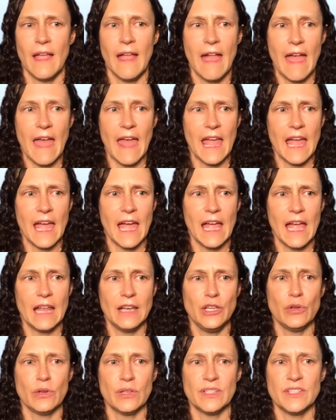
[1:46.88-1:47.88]

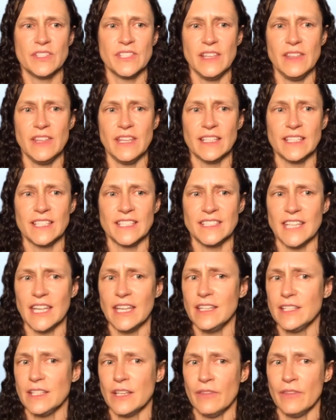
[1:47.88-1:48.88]
And you can see the
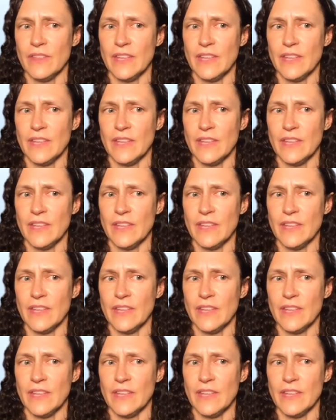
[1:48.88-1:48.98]
extent of